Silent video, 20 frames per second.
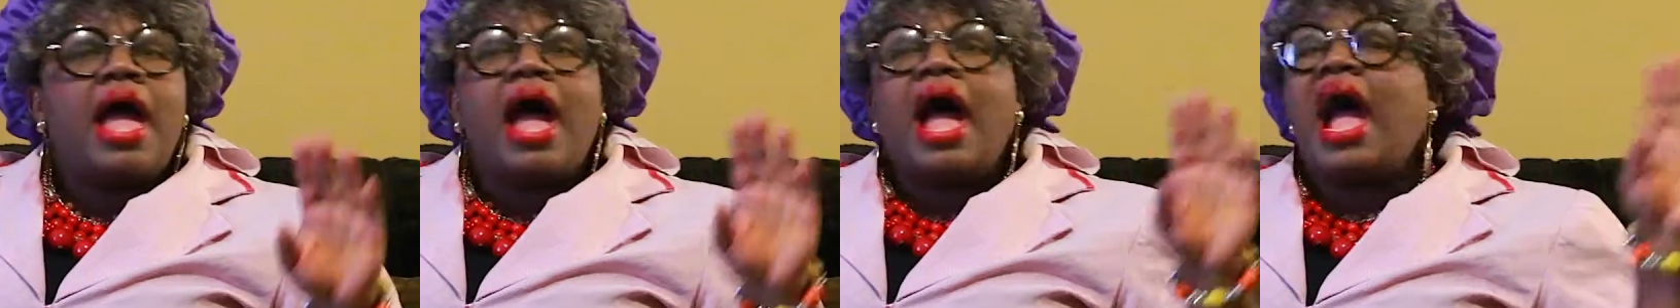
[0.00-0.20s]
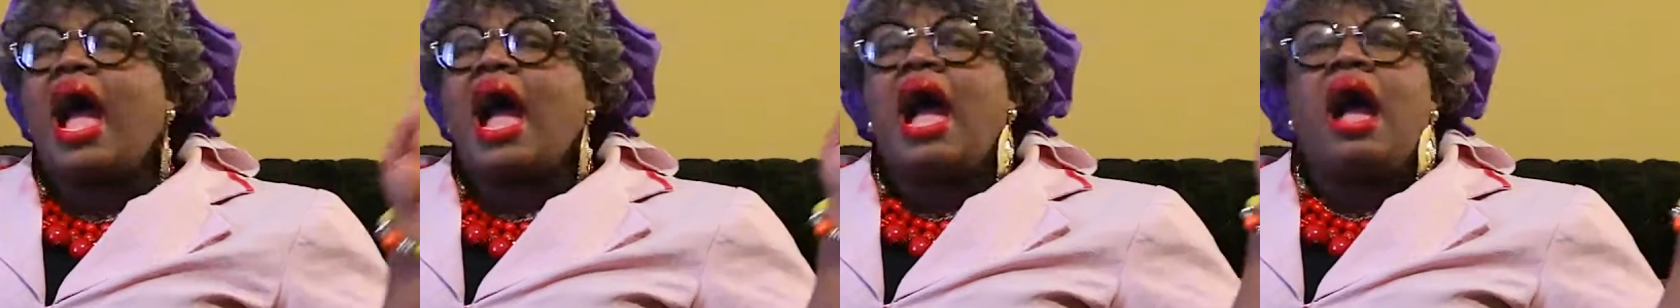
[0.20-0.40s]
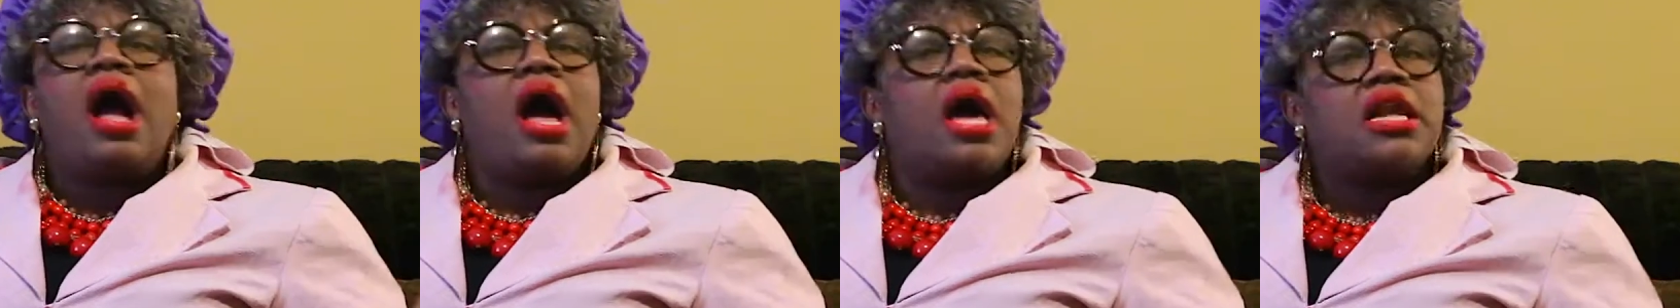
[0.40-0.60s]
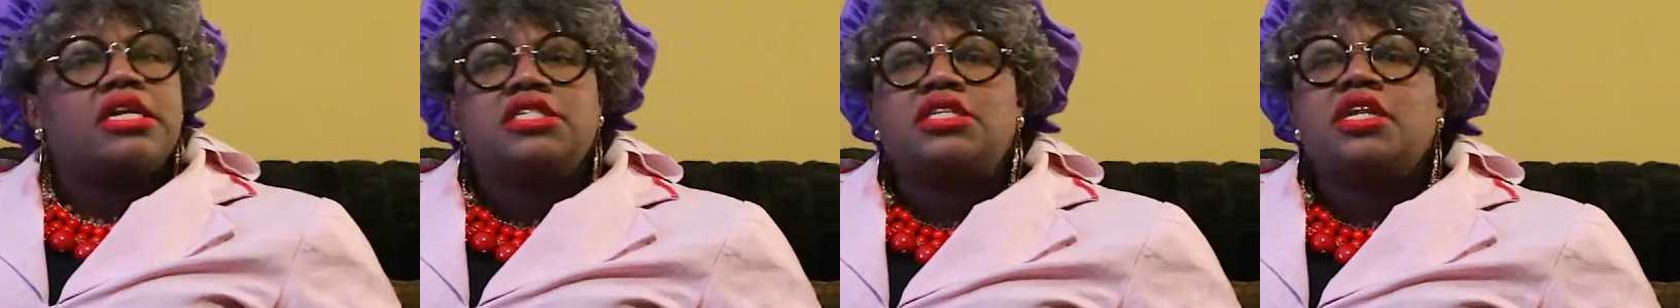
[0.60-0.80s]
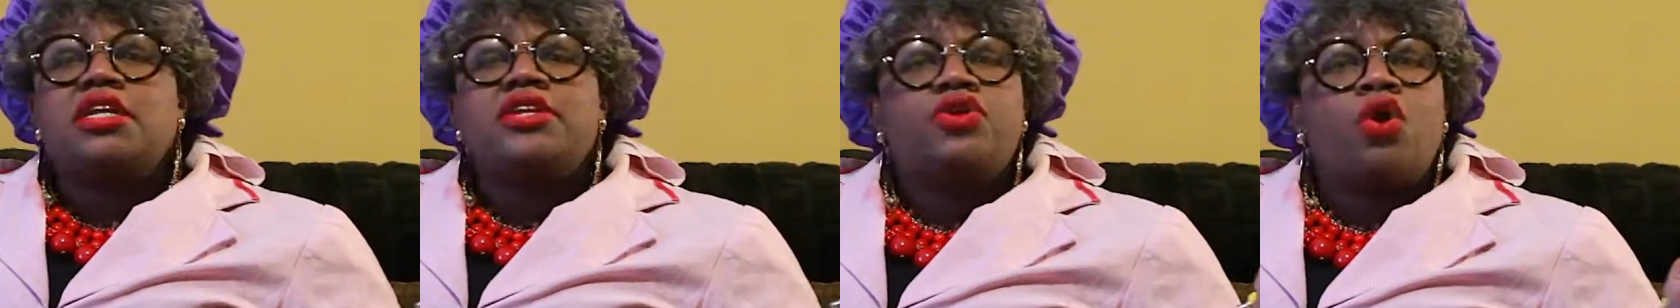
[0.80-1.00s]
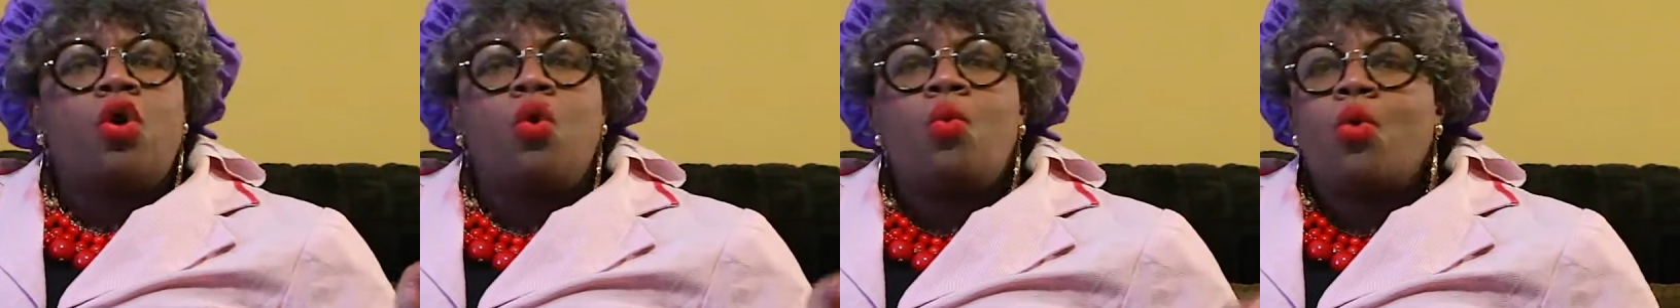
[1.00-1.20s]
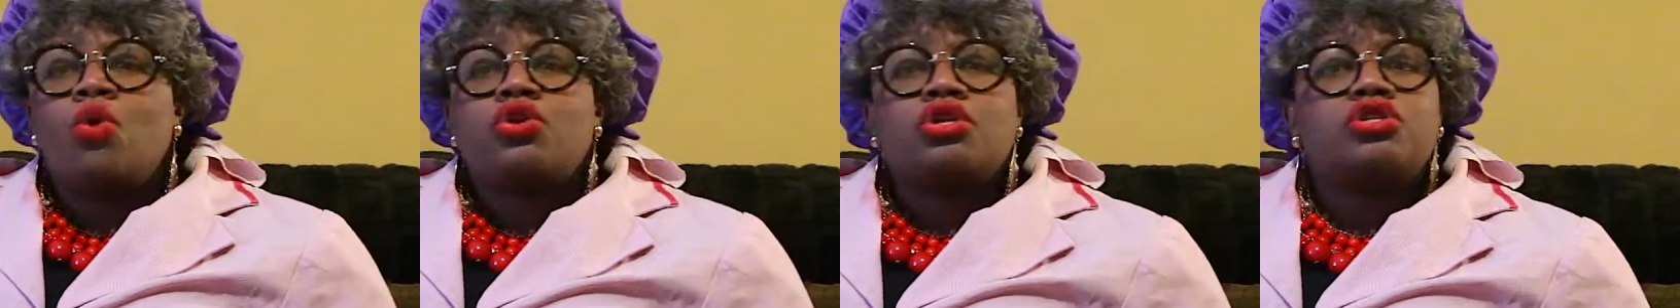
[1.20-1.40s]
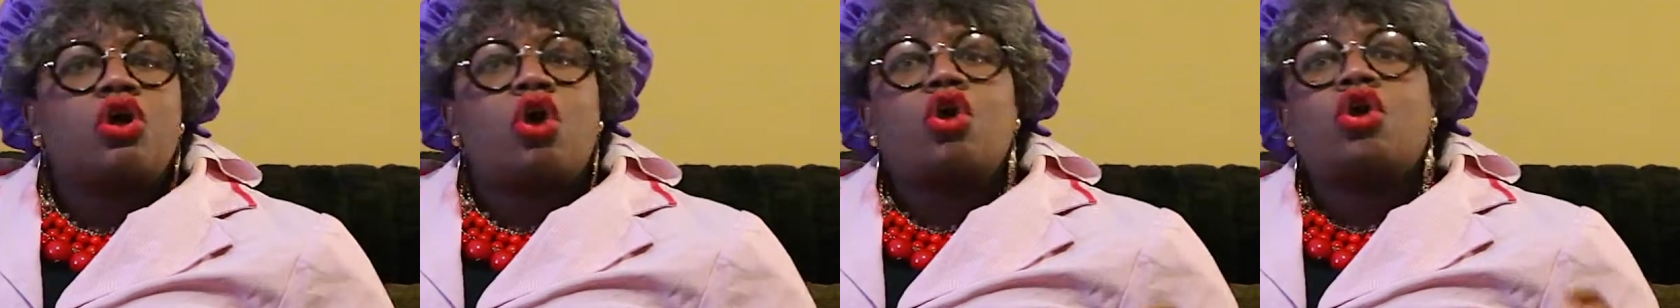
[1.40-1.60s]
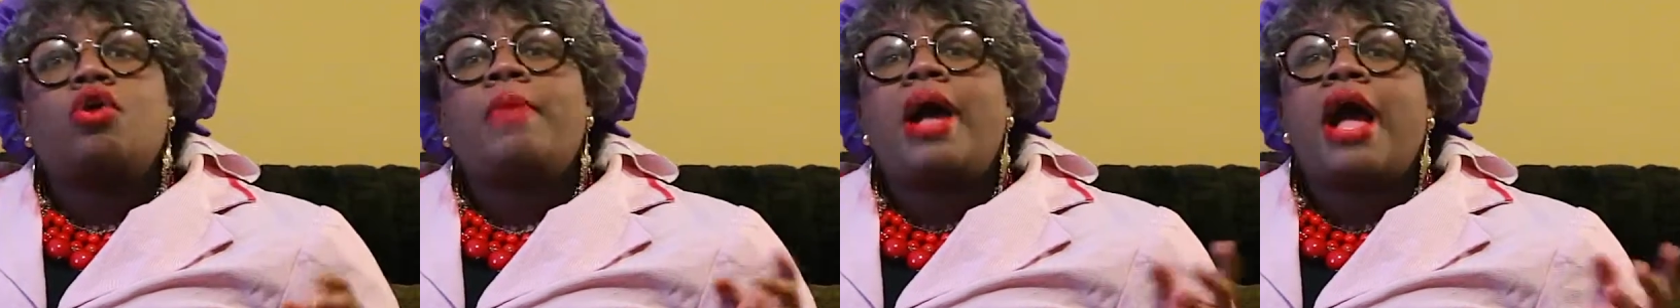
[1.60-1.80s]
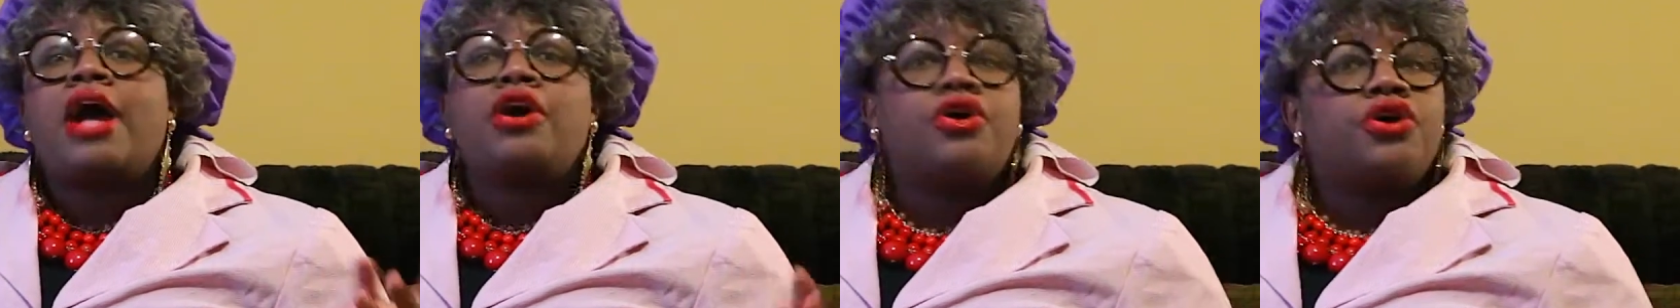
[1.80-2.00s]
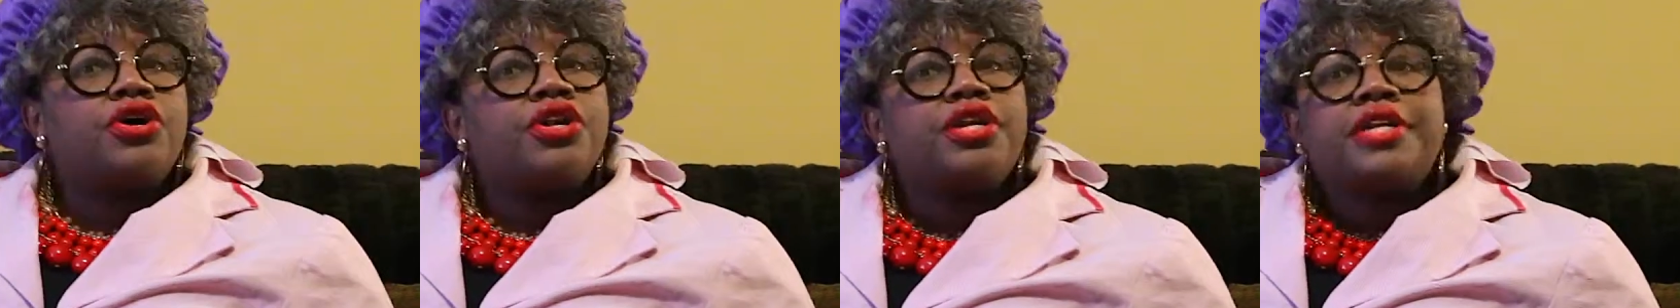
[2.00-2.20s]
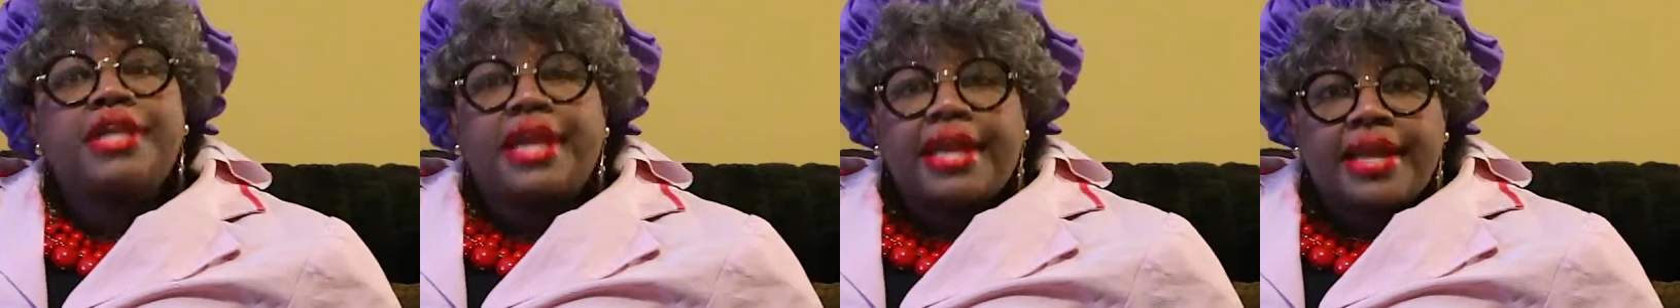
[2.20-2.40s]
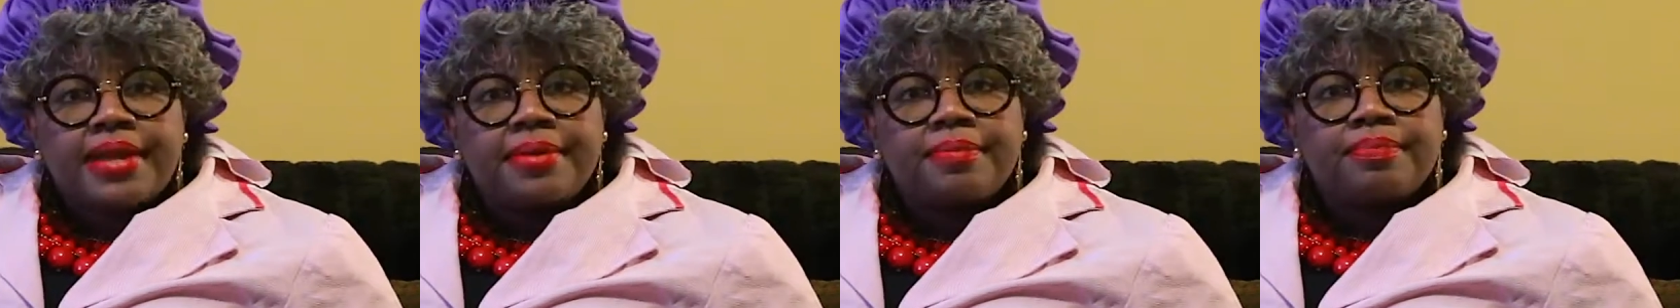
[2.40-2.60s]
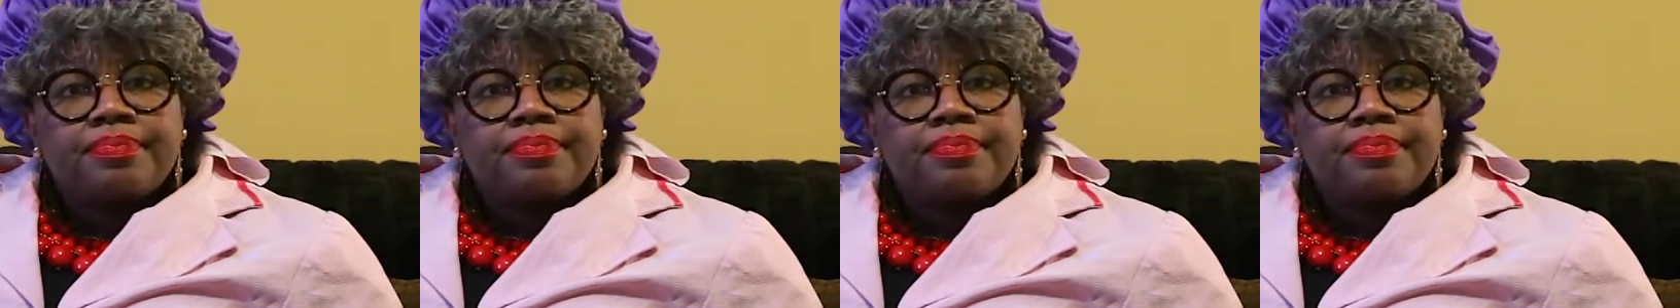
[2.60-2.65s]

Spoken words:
I honestly don't want to talk about her today.